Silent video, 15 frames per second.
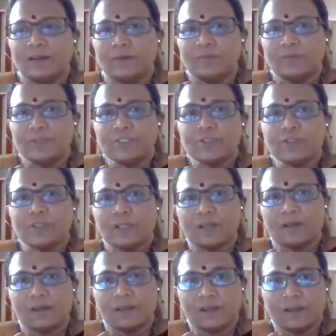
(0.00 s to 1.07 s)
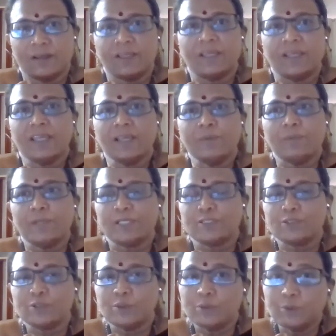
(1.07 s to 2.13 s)
which are taking
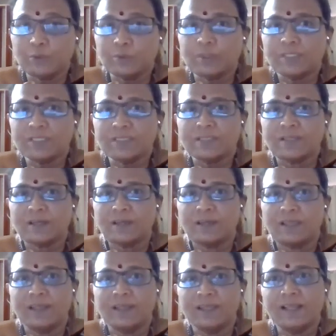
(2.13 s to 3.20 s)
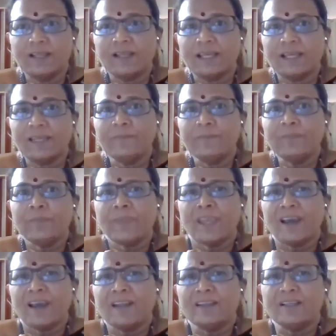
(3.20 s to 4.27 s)
place through this NDLI,
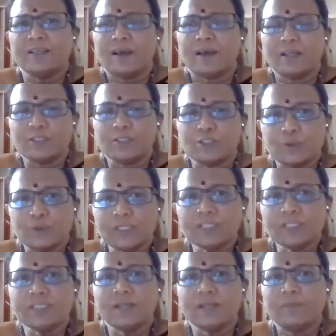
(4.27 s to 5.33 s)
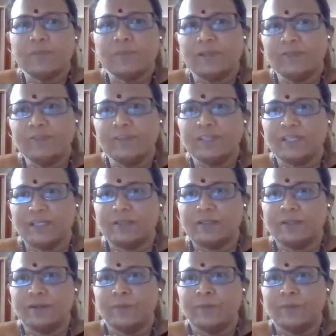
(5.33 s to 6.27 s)
and our students are benefited